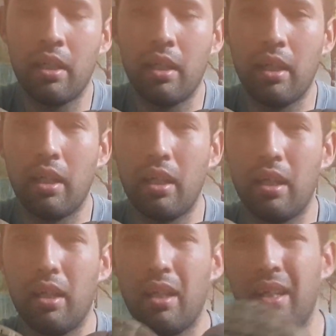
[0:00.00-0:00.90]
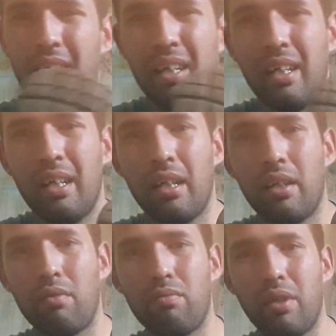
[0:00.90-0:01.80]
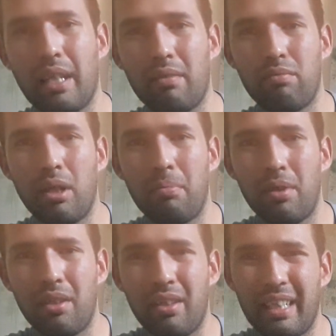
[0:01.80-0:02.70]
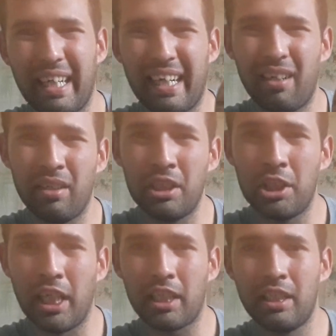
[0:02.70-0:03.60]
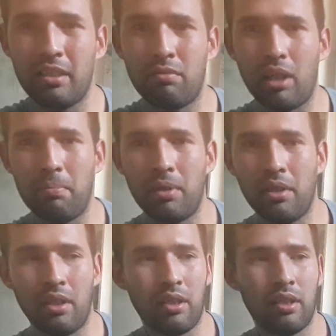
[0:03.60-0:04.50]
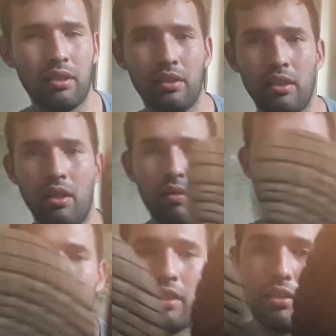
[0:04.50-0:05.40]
that rubber, the air injected rubber. It's